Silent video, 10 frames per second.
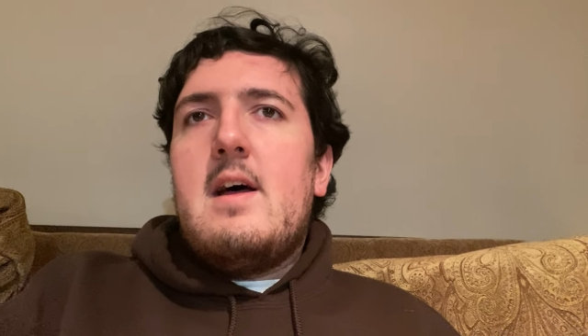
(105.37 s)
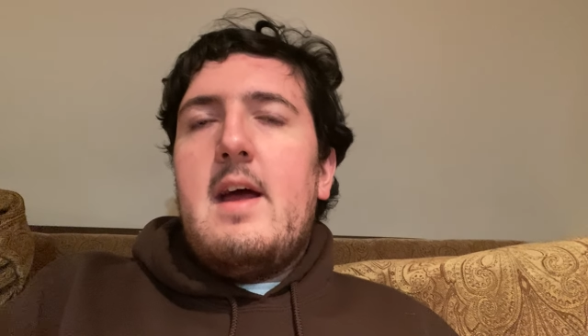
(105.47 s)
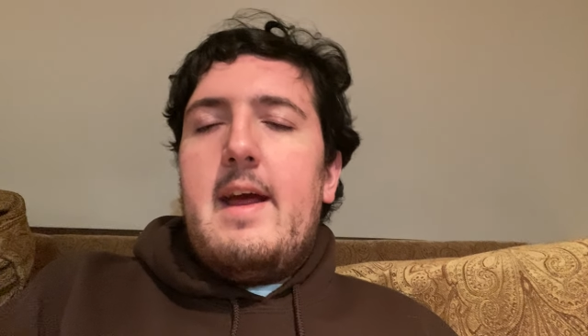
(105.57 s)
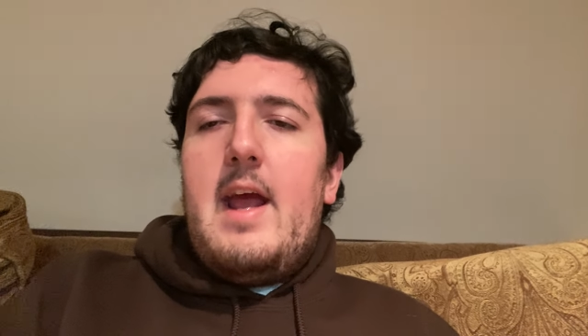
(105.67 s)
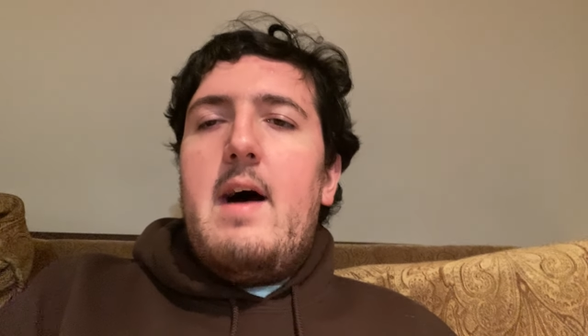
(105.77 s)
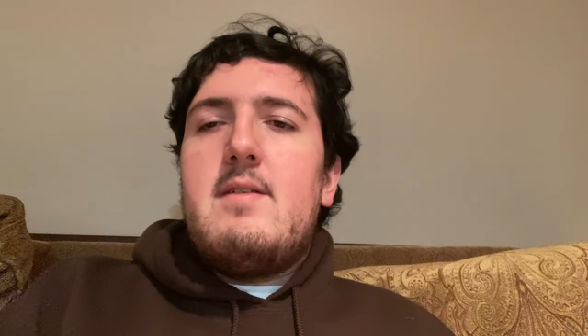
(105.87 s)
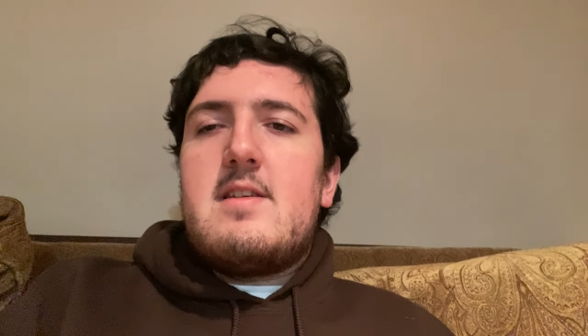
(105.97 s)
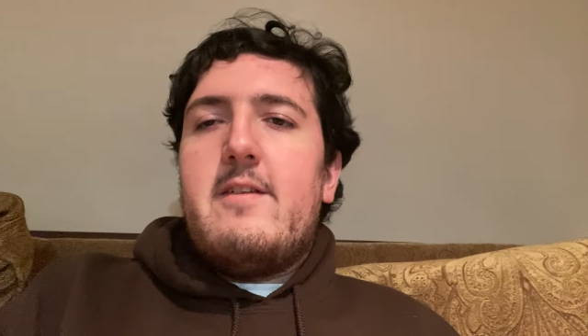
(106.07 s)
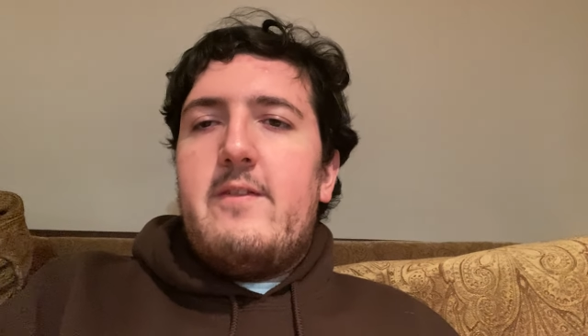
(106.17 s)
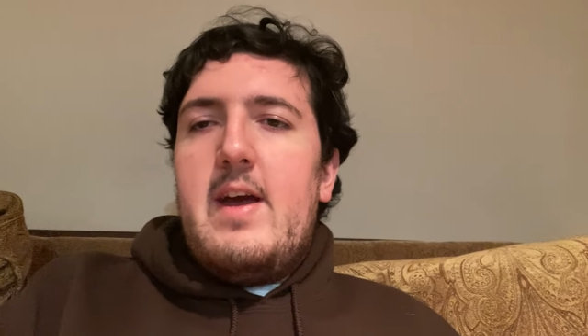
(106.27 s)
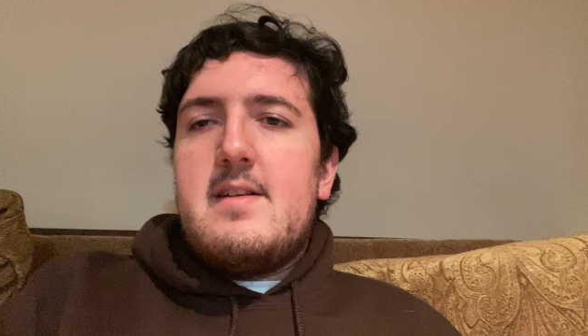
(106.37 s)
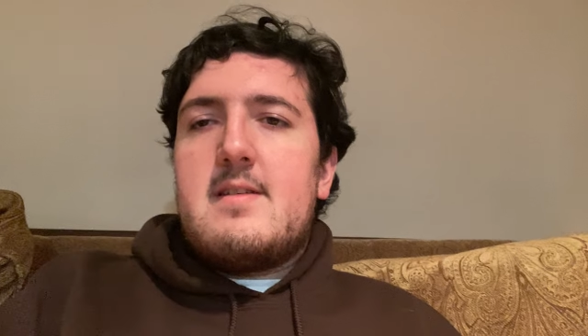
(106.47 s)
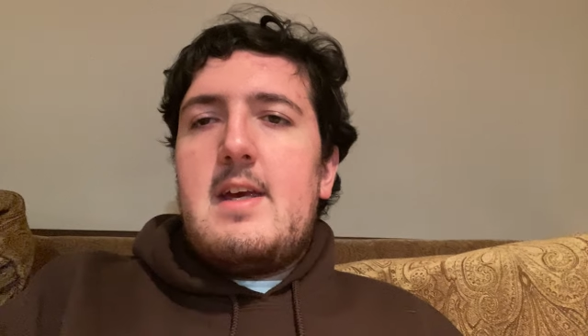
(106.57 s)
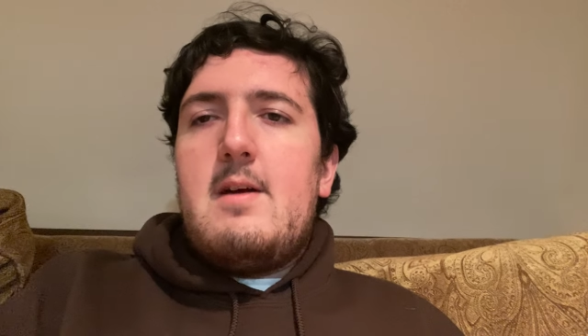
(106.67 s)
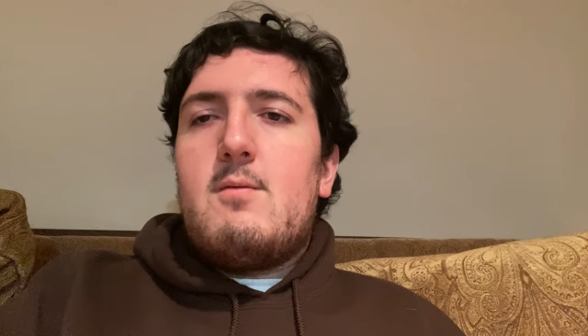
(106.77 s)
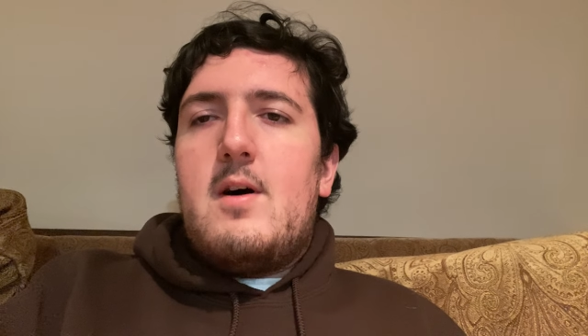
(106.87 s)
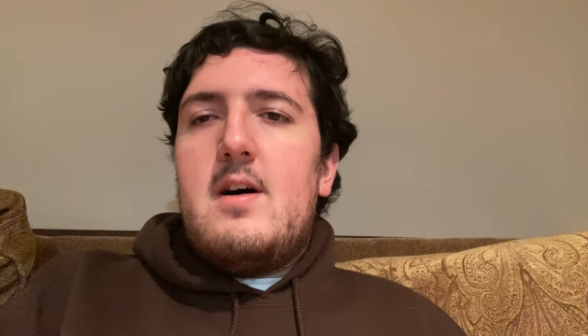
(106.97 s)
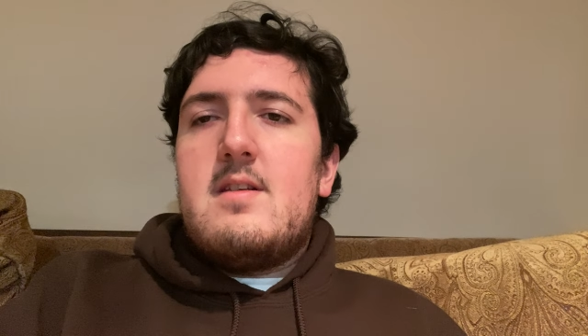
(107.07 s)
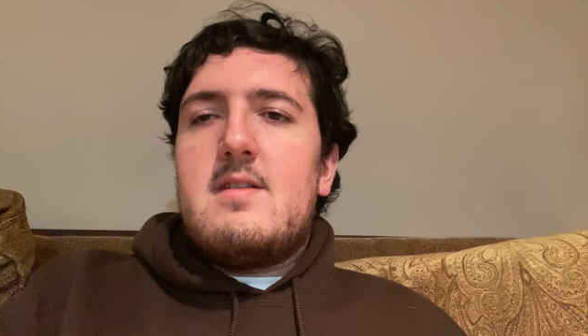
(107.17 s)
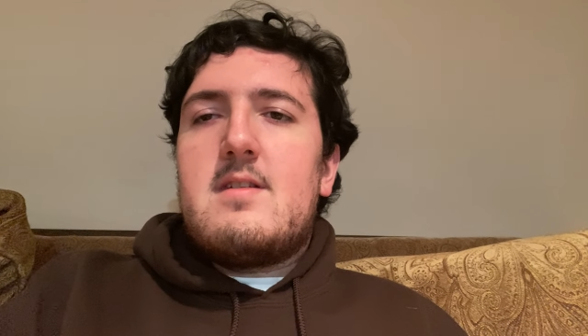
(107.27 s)
and Kevin Stefanski
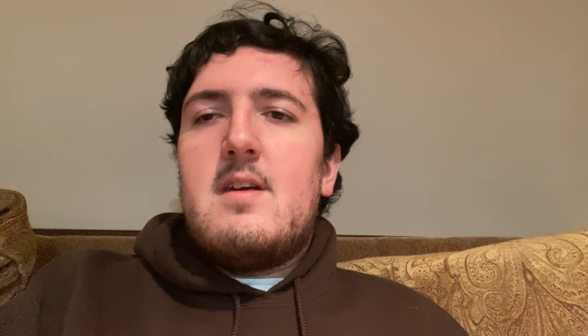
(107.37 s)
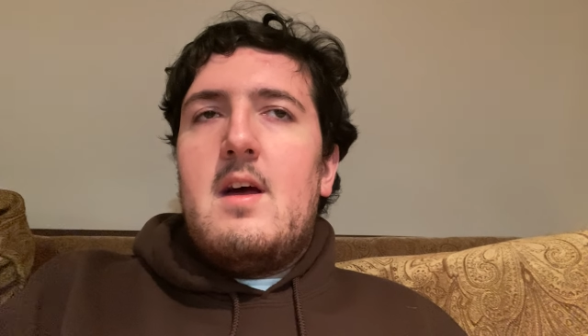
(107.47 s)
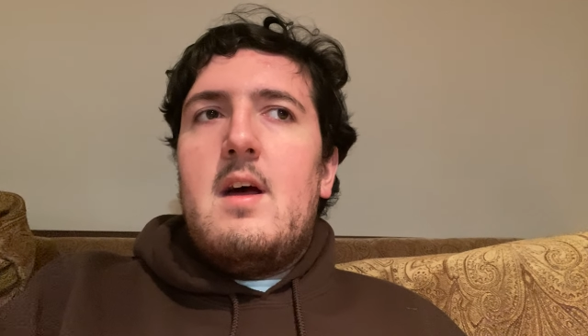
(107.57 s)
runs